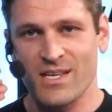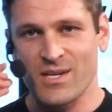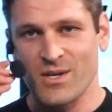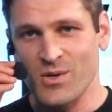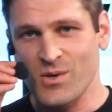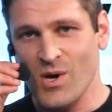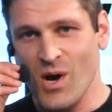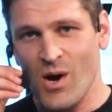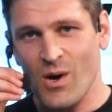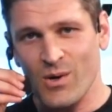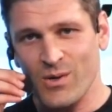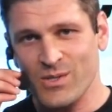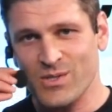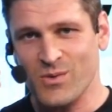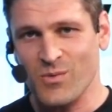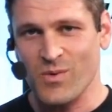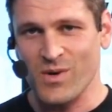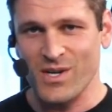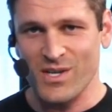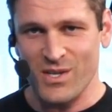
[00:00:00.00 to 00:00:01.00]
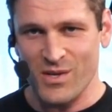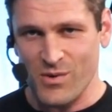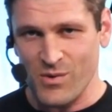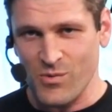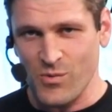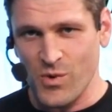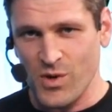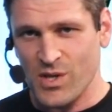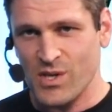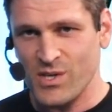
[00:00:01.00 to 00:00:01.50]
Who knows one of the
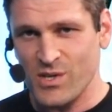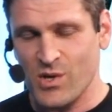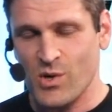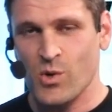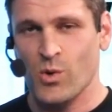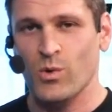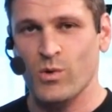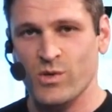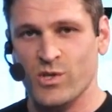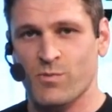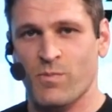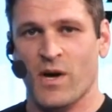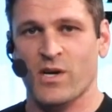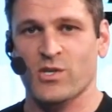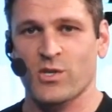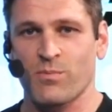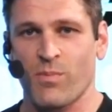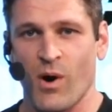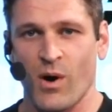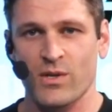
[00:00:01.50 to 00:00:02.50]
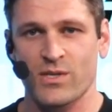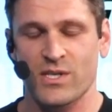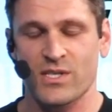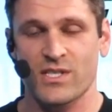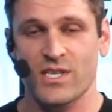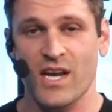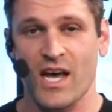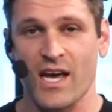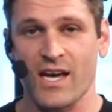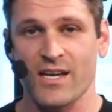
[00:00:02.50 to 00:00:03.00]
really cool special parts of
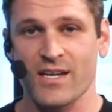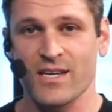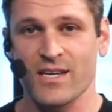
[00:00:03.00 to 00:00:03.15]
today?